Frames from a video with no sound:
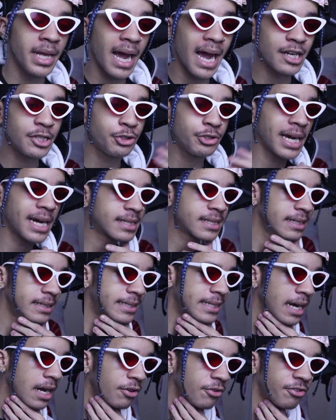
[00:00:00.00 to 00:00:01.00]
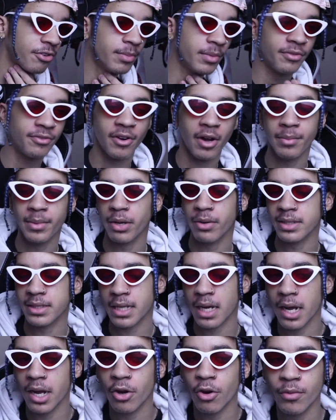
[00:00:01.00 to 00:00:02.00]
Yeah, as you guys can tell from the thumbnail and
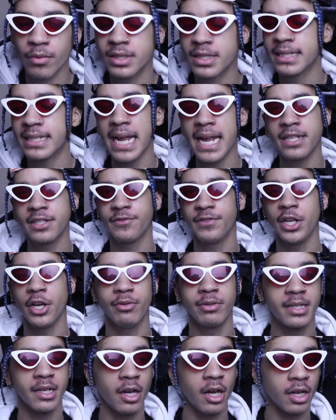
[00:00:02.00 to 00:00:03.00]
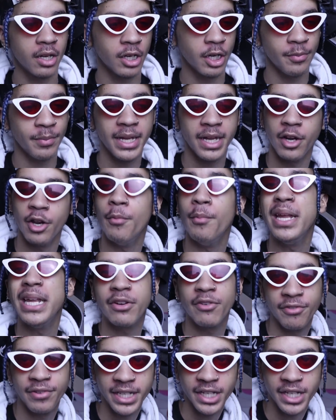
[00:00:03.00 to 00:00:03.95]
title, today's video is uh, going to be an Omegle